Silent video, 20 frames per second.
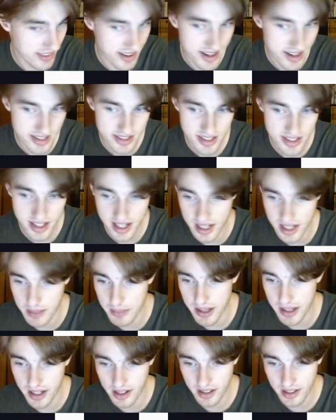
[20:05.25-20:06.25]
thousand in a
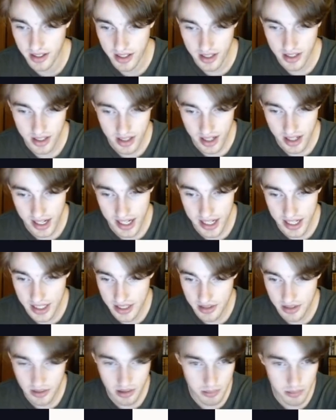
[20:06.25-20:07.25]
minute,
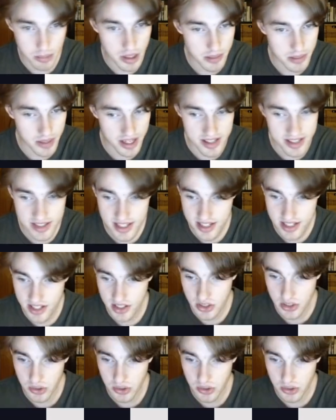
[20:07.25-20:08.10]
and pretty consistent